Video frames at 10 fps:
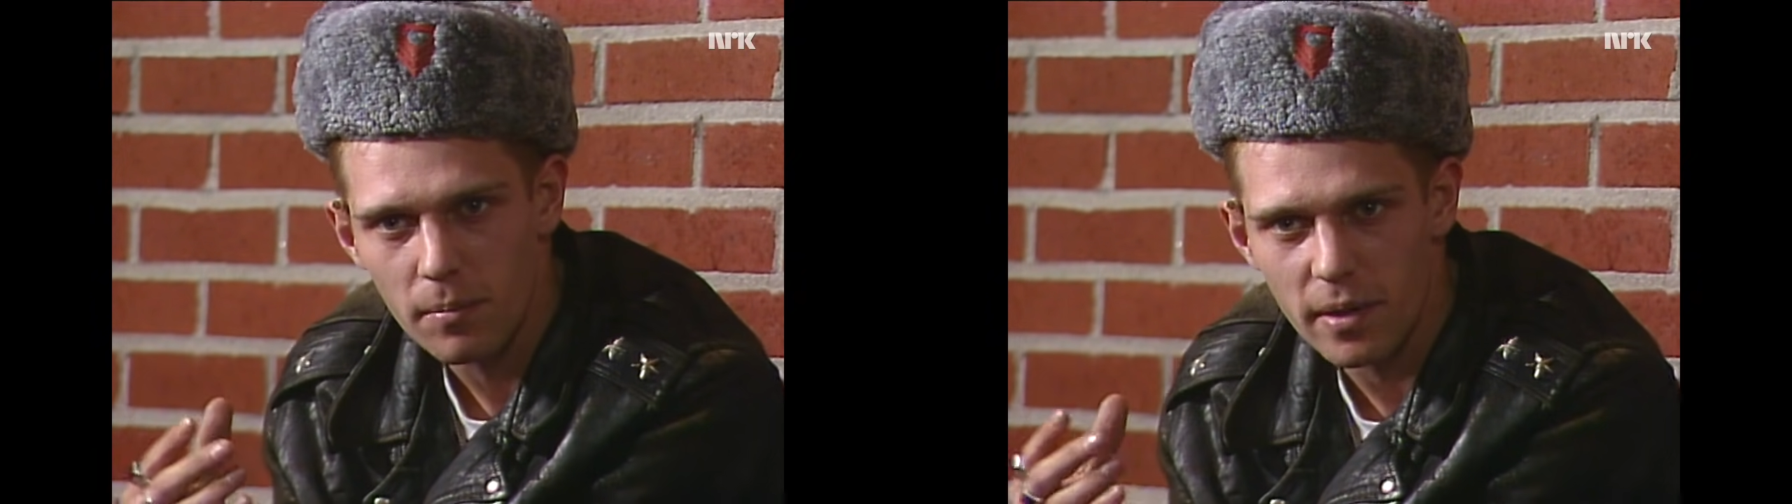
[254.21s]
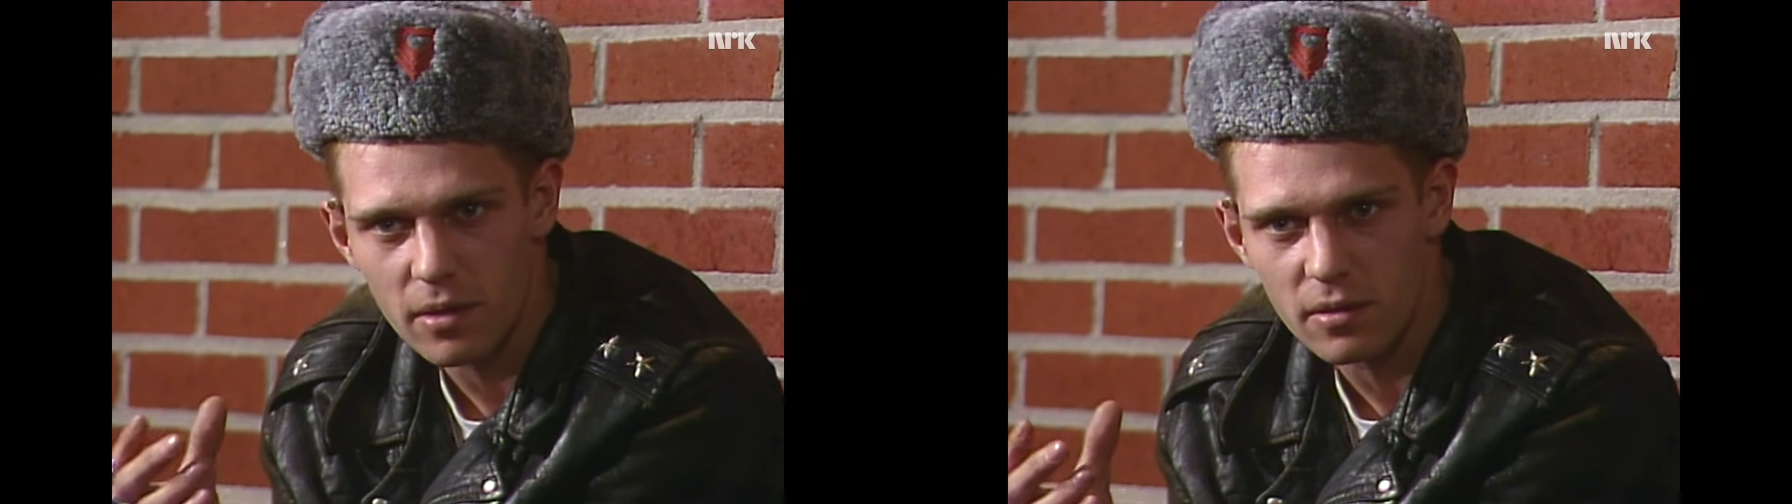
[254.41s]

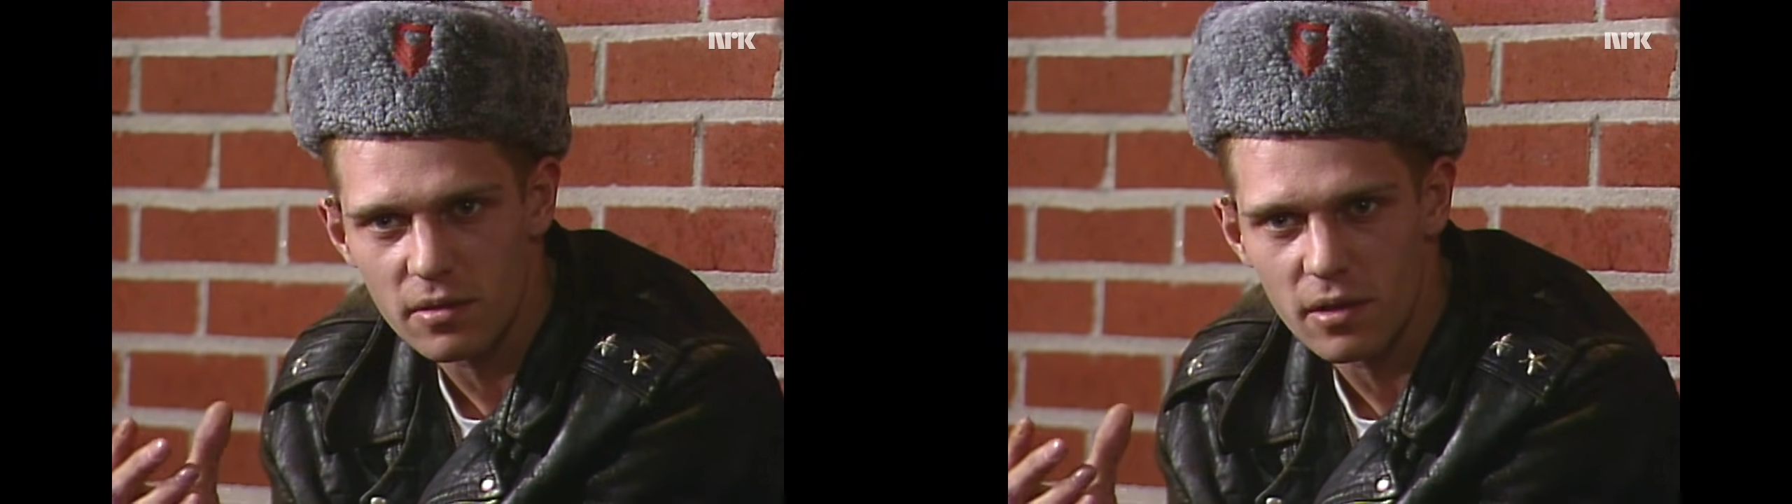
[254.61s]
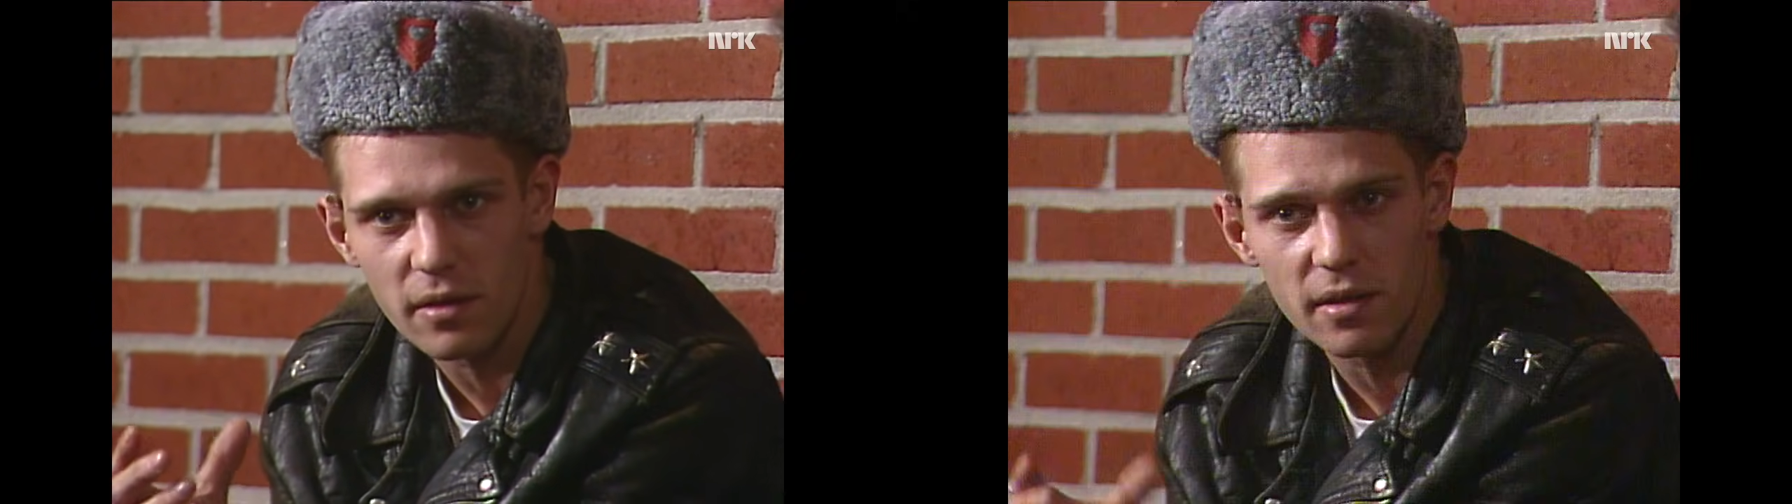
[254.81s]
because
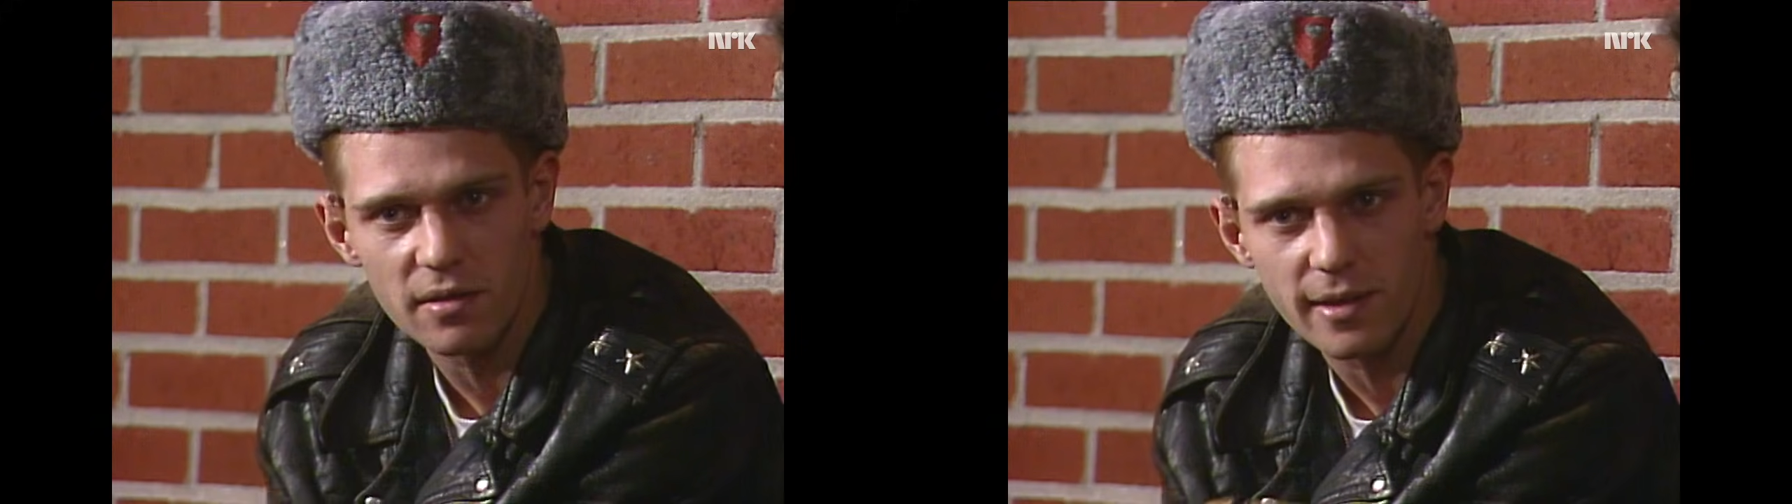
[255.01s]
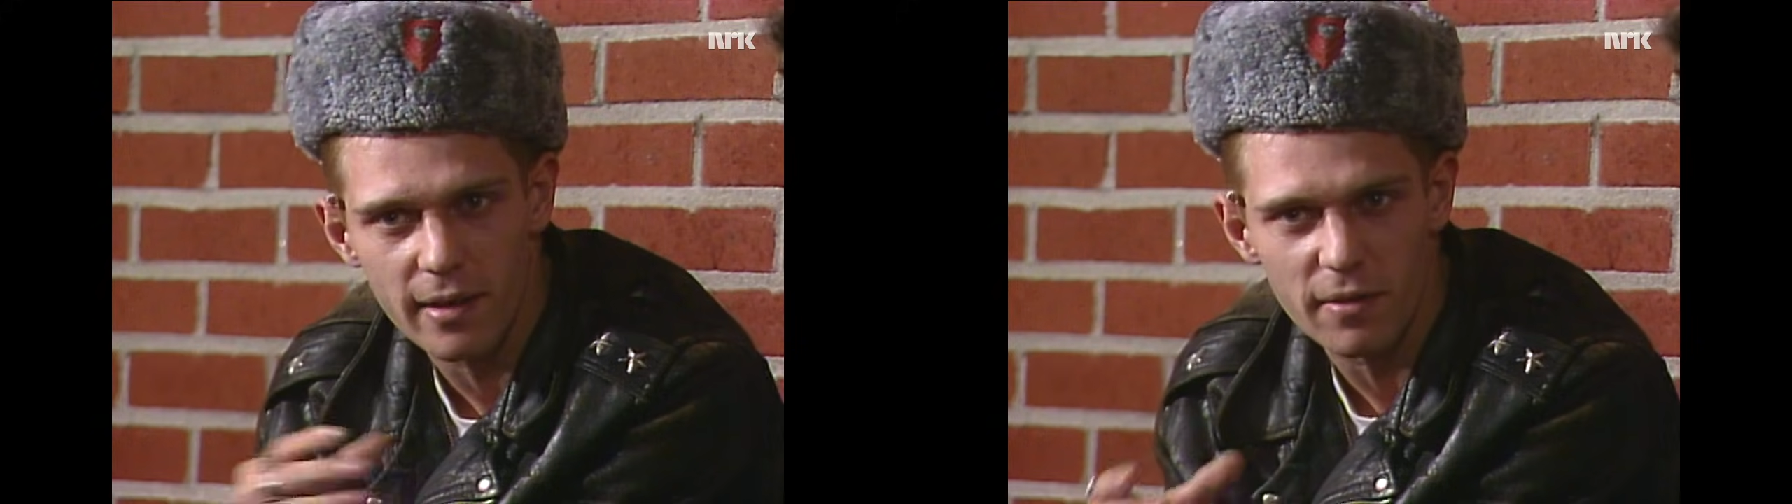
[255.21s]

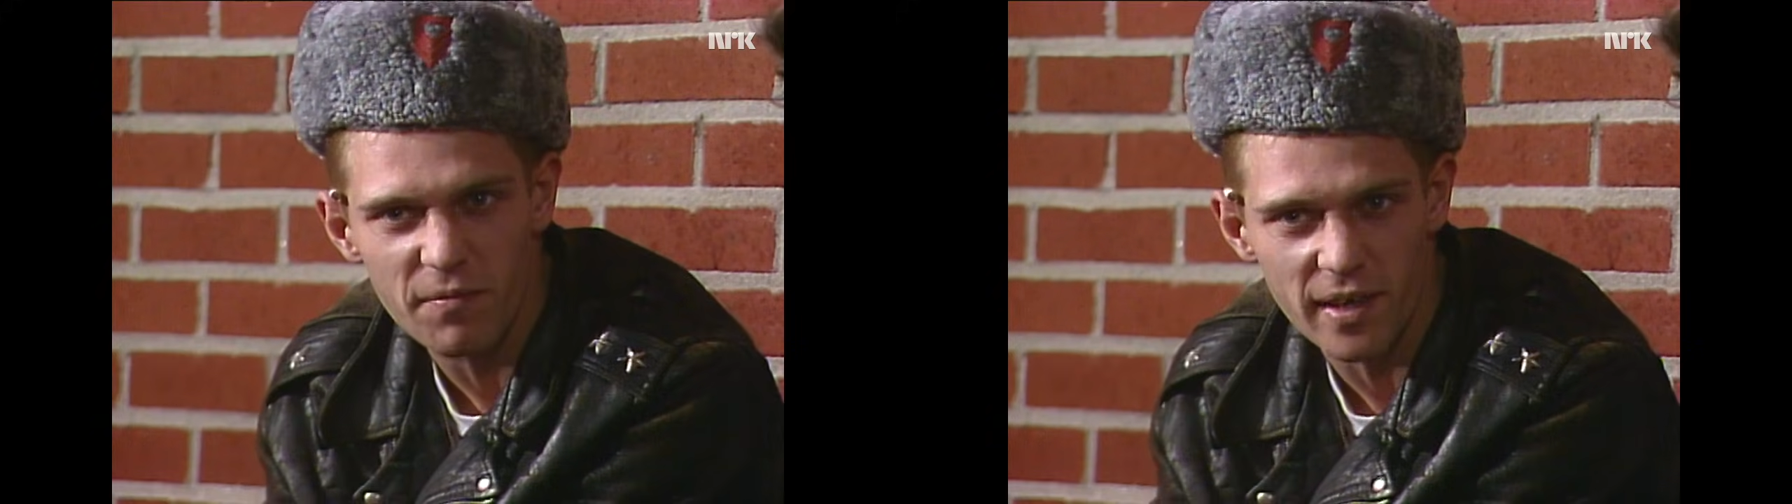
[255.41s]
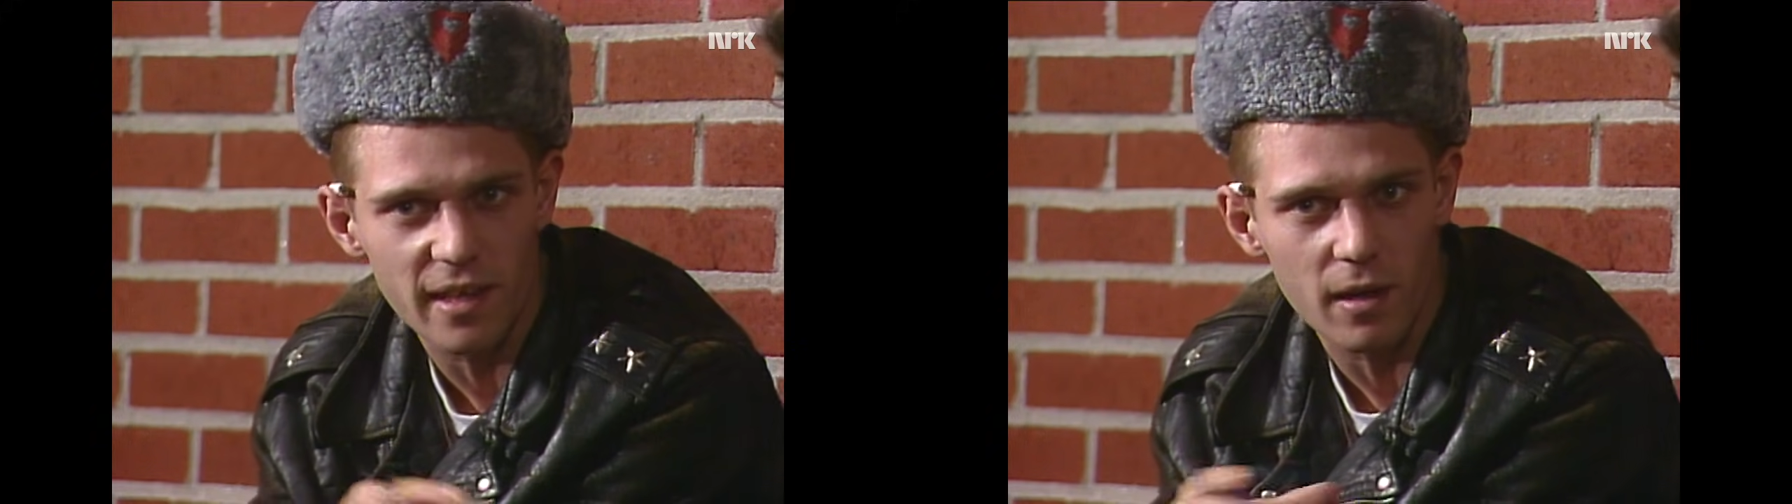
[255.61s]
there's now the
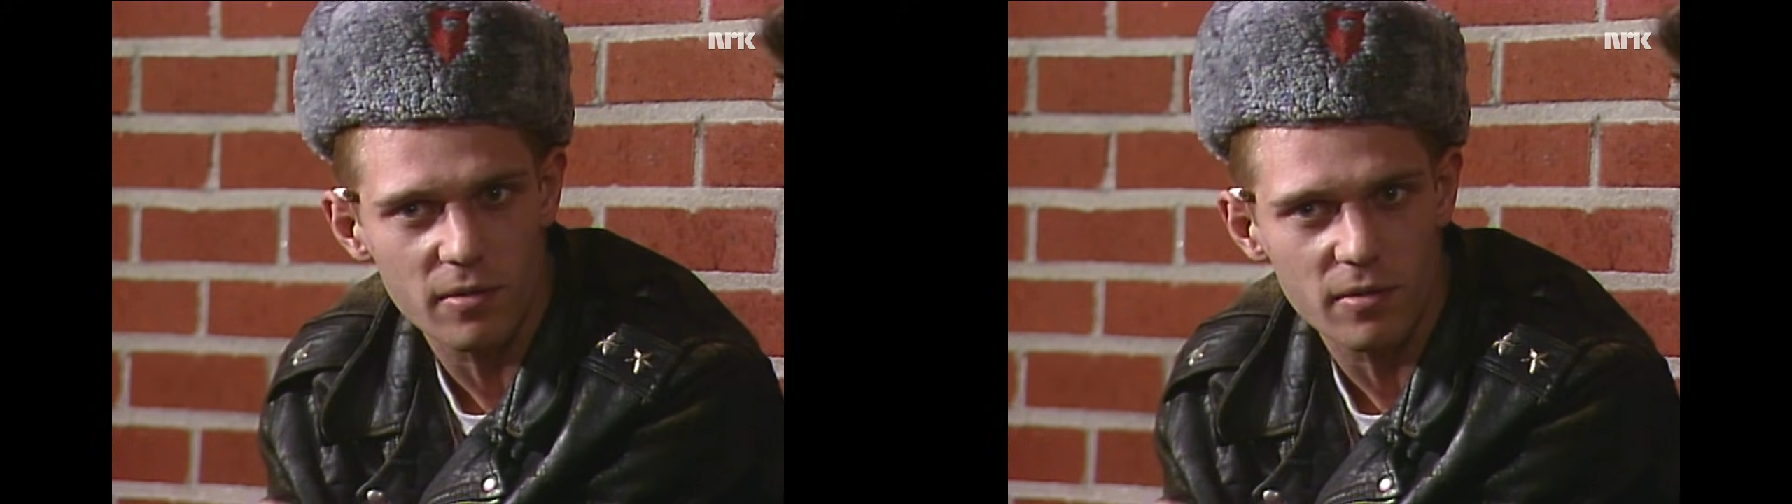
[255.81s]
video